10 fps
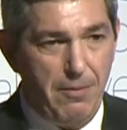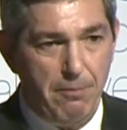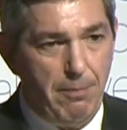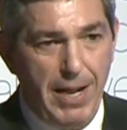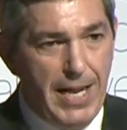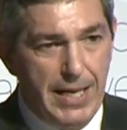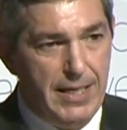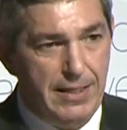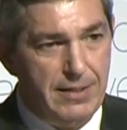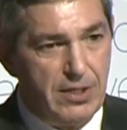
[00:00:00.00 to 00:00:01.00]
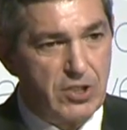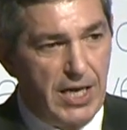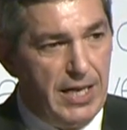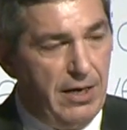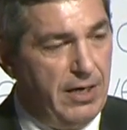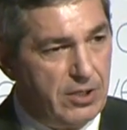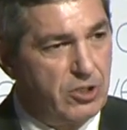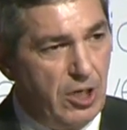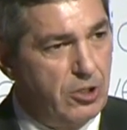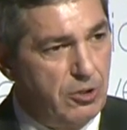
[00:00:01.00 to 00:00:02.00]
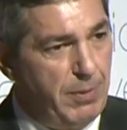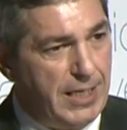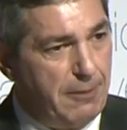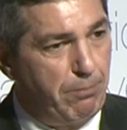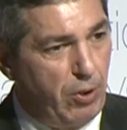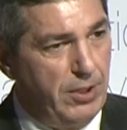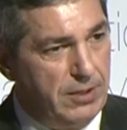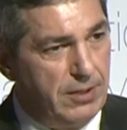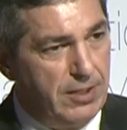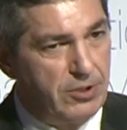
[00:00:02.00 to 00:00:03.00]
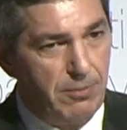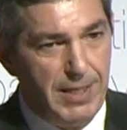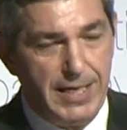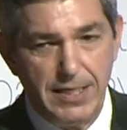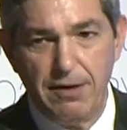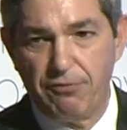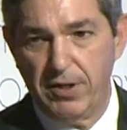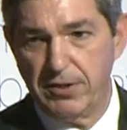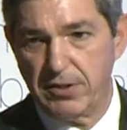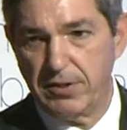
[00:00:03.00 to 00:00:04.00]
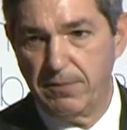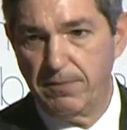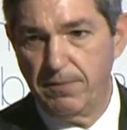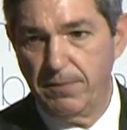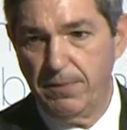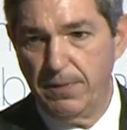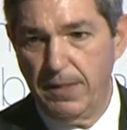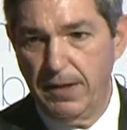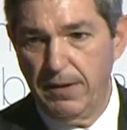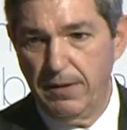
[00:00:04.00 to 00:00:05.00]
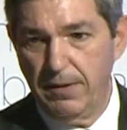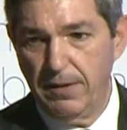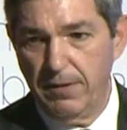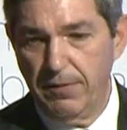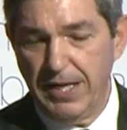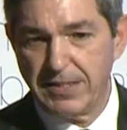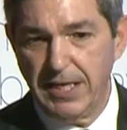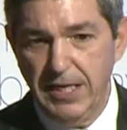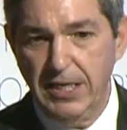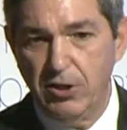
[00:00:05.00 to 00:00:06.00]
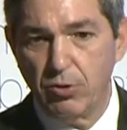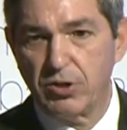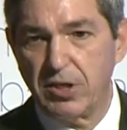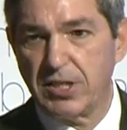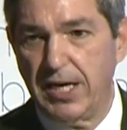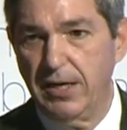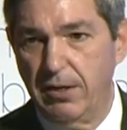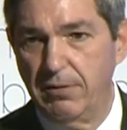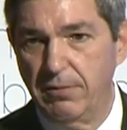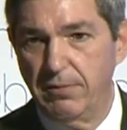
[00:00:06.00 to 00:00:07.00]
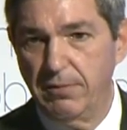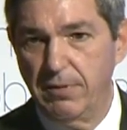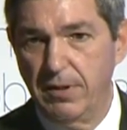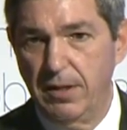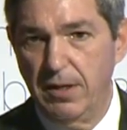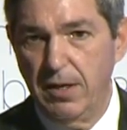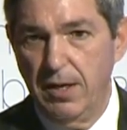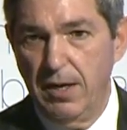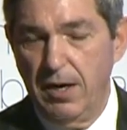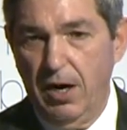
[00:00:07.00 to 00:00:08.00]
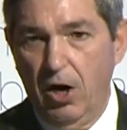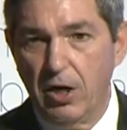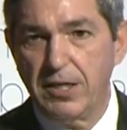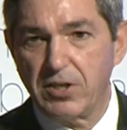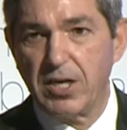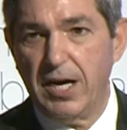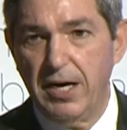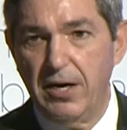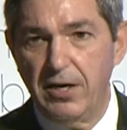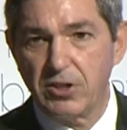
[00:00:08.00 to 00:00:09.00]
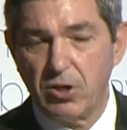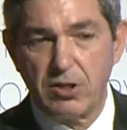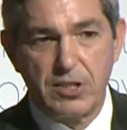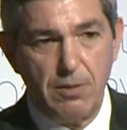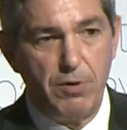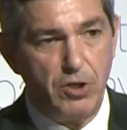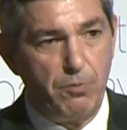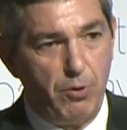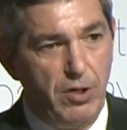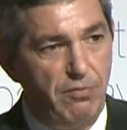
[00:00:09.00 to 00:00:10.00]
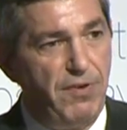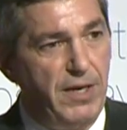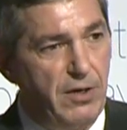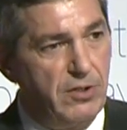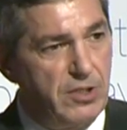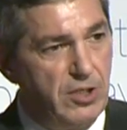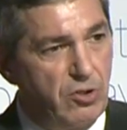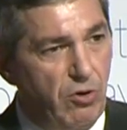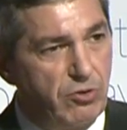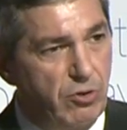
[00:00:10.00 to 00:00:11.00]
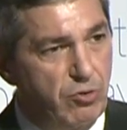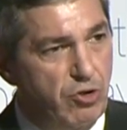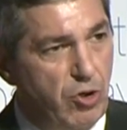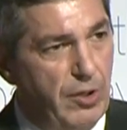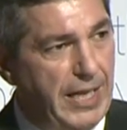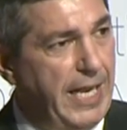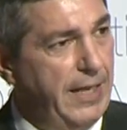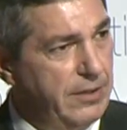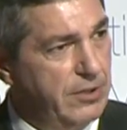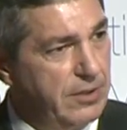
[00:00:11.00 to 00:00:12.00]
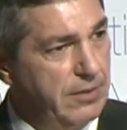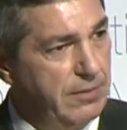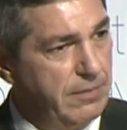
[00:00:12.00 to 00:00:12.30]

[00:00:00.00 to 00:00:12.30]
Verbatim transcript: My desire is not to make a point, is to make a difference. That's the E U's desire. Our desire is not simply to point fingers, is also to join hands,